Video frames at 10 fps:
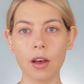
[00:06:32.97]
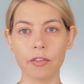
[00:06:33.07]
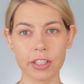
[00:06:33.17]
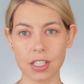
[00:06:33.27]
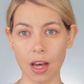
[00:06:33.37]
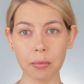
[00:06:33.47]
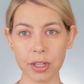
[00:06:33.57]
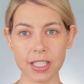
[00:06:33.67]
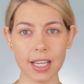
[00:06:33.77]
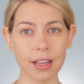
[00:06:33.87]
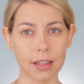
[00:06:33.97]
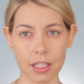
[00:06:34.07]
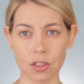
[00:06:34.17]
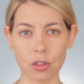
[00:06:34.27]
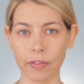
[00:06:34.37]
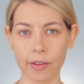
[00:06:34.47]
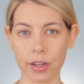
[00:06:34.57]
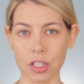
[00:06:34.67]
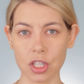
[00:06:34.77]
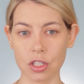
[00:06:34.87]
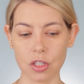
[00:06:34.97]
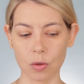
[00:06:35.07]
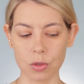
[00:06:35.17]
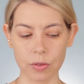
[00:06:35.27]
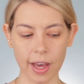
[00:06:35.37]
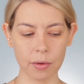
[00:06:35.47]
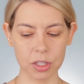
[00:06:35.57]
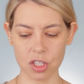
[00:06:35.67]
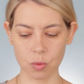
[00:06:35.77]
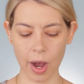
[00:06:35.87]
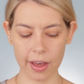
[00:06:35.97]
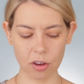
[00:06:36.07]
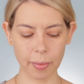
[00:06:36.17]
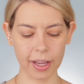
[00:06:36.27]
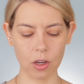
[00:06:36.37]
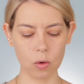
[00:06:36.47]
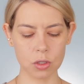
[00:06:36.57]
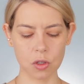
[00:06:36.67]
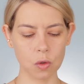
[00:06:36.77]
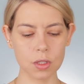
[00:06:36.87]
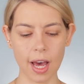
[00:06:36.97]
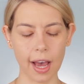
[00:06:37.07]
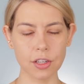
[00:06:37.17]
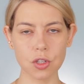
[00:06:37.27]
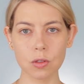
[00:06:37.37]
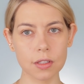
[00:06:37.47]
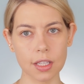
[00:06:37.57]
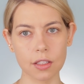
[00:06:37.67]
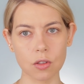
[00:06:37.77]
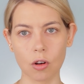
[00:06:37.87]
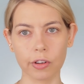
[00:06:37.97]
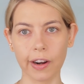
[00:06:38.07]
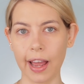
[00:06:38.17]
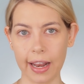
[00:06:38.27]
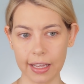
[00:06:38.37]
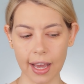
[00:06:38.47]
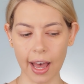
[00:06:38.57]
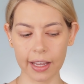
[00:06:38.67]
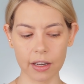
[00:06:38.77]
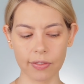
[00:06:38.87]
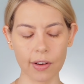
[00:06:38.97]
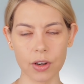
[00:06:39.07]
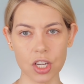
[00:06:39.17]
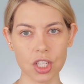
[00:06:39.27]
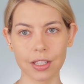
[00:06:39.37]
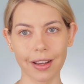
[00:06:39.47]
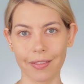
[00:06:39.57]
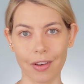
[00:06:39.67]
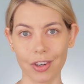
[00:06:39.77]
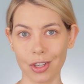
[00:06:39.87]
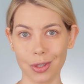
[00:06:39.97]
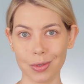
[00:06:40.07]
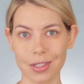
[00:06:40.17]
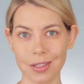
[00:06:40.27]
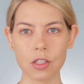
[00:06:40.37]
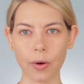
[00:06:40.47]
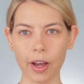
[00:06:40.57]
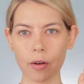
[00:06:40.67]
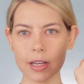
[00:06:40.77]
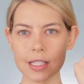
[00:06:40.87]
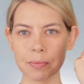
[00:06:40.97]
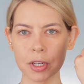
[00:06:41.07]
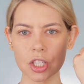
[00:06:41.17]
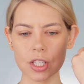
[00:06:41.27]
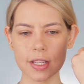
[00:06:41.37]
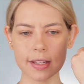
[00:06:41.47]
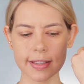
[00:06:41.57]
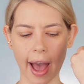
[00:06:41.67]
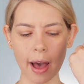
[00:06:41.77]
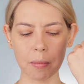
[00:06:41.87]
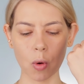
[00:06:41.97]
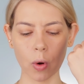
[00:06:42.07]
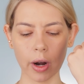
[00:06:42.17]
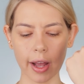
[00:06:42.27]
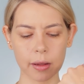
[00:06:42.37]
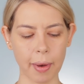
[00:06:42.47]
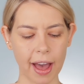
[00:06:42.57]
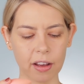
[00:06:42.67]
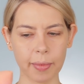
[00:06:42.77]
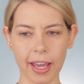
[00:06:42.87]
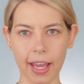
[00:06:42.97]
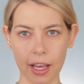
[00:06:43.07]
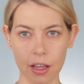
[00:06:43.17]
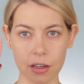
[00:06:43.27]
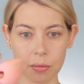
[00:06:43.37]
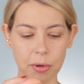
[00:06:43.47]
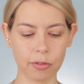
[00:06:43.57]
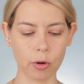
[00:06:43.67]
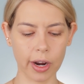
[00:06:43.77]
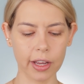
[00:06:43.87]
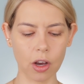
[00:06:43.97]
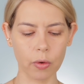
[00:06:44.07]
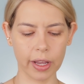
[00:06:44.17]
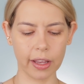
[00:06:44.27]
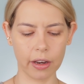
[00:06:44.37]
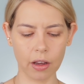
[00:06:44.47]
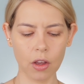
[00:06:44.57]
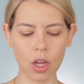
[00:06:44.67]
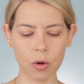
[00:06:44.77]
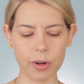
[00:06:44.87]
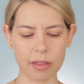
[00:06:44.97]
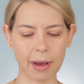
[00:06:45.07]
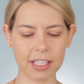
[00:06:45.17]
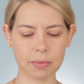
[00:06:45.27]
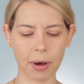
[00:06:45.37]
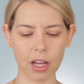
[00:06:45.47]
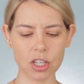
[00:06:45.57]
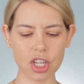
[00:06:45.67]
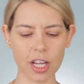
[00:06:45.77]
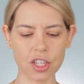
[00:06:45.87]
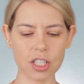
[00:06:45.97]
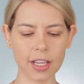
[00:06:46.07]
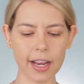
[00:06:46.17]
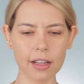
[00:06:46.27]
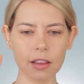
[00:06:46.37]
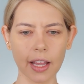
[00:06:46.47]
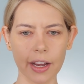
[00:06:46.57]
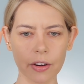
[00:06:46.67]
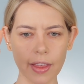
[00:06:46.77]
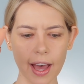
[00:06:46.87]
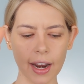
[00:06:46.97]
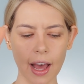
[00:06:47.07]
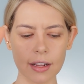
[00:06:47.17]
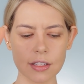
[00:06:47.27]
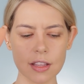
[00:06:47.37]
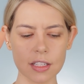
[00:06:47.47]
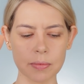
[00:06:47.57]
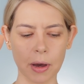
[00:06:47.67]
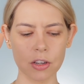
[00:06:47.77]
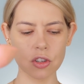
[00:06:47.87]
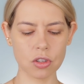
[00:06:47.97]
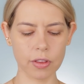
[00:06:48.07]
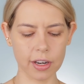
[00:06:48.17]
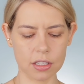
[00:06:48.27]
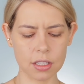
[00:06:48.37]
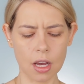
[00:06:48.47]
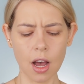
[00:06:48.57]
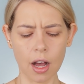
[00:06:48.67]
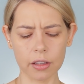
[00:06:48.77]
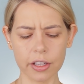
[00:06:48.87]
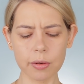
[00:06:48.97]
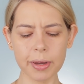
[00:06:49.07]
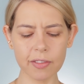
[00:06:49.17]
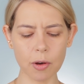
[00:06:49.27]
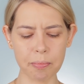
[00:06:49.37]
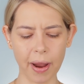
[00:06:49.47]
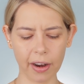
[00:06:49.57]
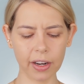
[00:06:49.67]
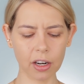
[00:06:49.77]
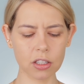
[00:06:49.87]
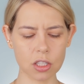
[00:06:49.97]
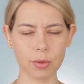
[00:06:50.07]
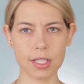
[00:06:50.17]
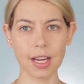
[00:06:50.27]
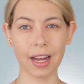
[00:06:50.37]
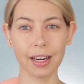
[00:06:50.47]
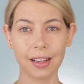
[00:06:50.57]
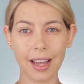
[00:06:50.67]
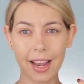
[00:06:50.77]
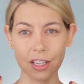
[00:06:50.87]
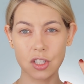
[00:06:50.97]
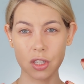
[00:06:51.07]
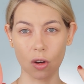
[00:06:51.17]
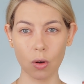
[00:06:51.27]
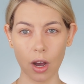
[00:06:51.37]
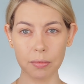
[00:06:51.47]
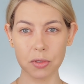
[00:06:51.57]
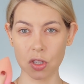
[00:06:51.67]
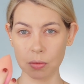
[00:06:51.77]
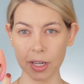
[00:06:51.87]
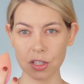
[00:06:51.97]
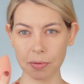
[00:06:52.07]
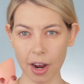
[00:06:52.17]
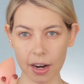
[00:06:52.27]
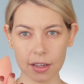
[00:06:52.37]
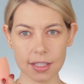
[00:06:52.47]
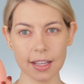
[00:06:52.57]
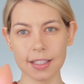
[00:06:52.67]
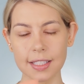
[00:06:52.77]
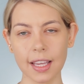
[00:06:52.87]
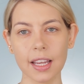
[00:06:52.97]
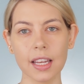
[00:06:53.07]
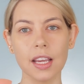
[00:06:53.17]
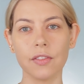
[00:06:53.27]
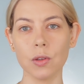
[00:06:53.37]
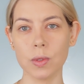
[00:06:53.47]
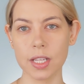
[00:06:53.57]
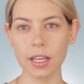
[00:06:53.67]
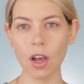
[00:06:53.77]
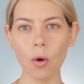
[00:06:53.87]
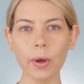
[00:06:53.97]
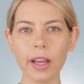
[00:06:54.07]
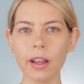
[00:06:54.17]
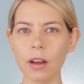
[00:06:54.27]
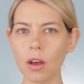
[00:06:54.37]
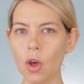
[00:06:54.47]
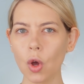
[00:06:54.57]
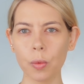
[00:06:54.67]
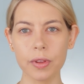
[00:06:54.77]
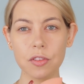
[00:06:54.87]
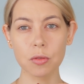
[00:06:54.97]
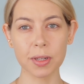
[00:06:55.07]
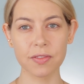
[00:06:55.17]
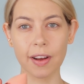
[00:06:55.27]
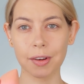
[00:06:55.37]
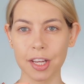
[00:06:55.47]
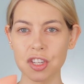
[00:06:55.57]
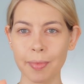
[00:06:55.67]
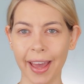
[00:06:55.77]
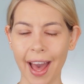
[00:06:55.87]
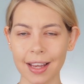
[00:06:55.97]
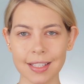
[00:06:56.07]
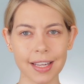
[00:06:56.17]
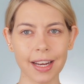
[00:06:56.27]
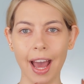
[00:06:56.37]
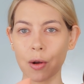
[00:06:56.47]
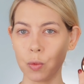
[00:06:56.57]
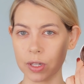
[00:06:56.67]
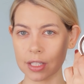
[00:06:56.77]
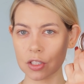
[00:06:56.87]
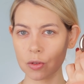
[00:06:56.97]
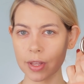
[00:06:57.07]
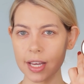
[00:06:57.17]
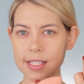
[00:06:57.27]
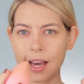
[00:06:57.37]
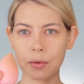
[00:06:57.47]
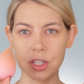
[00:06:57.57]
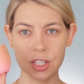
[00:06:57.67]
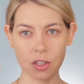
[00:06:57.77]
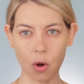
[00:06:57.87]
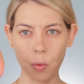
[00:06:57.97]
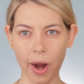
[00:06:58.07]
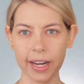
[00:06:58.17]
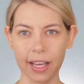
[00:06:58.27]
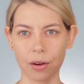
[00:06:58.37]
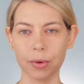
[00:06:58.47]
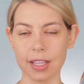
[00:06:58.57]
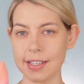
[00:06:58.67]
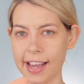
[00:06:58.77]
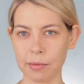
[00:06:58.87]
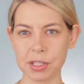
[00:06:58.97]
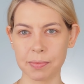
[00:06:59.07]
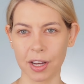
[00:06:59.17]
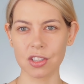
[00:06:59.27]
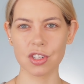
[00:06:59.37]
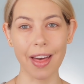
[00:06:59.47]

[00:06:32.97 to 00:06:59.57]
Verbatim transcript: For some reason, these two foundations don't do that, which is why they're my go-tos. I choose these over any high-end foundation I've ever used. So I always put just a dot more on the back of my hand before I go in with my sponge and I just kind of layer that onto the sponge so there's a little bit of a barrier so it's not going to kind of soak up too much product on the skin. If you did go in with too much foundation by accident, I wouldn't do this. I would just go right in with a damp sponge.